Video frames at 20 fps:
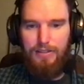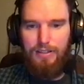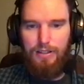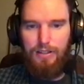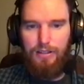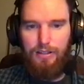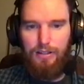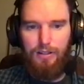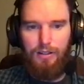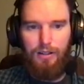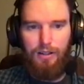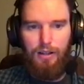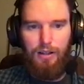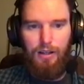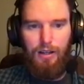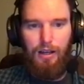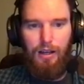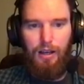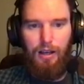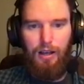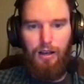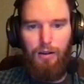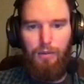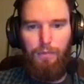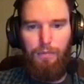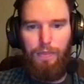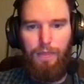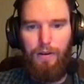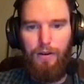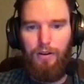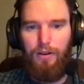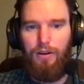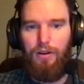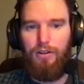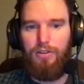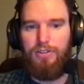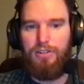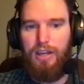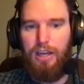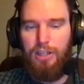here. There are
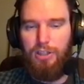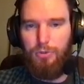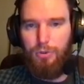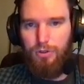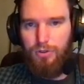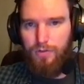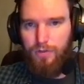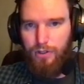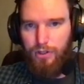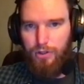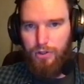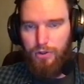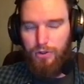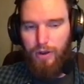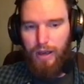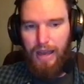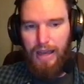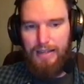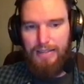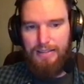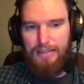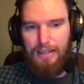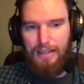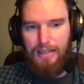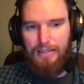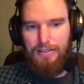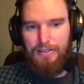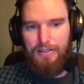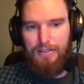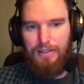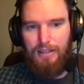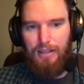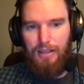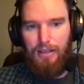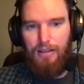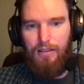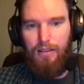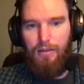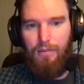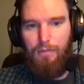schedules for you to access.
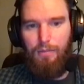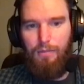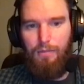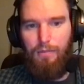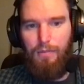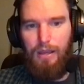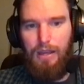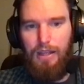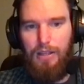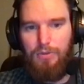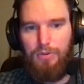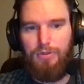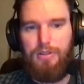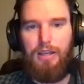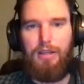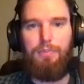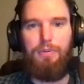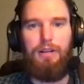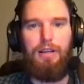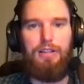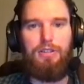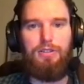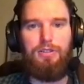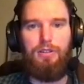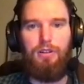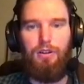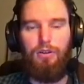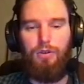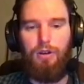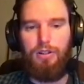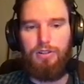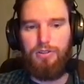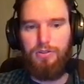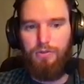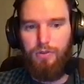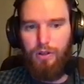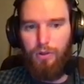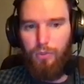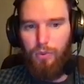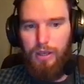The meetings will take place across
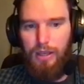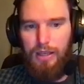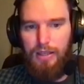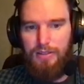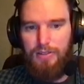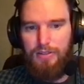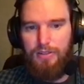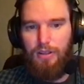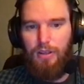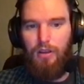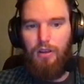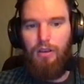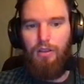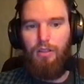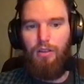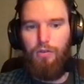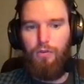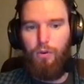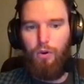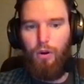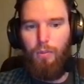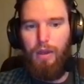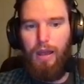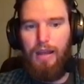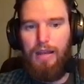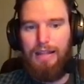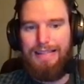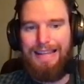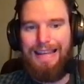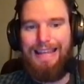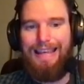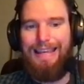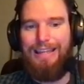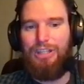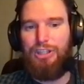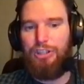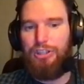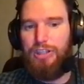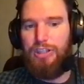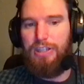3 weeks. The format is that
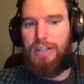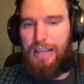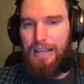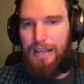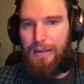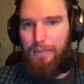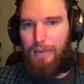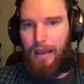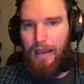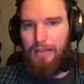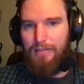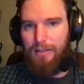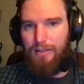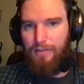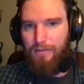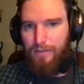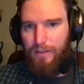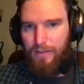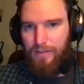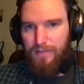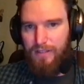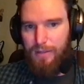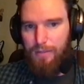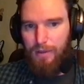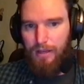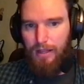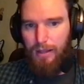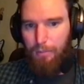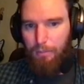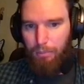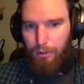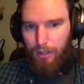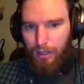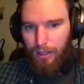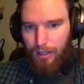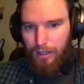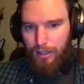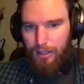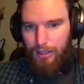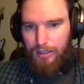each team has a 50-minute
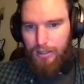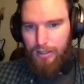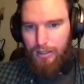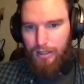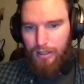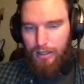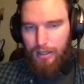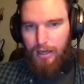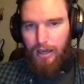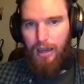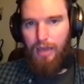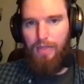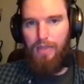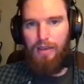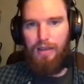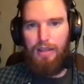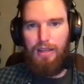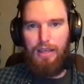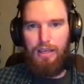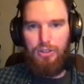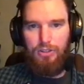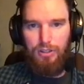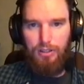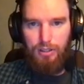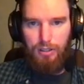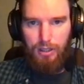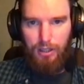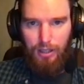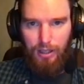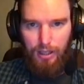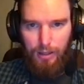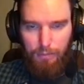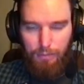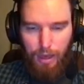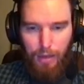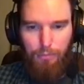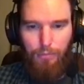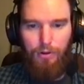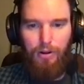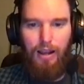block, and then each
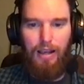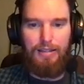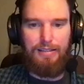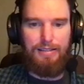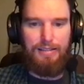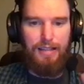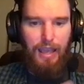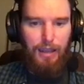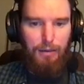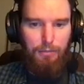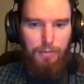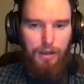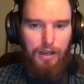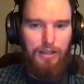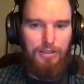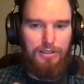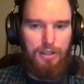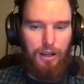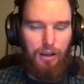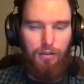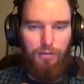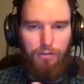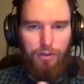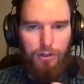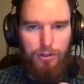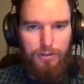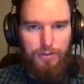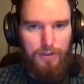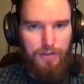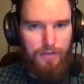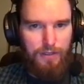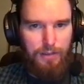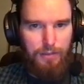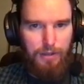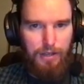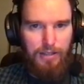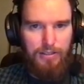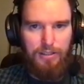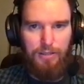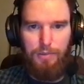member has 10 minutes of those 50
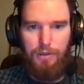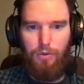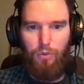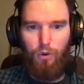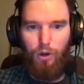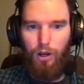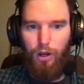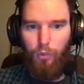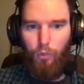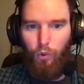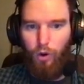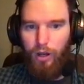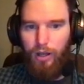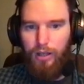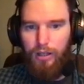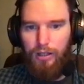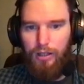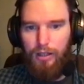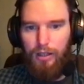minutes to meet one-on-one.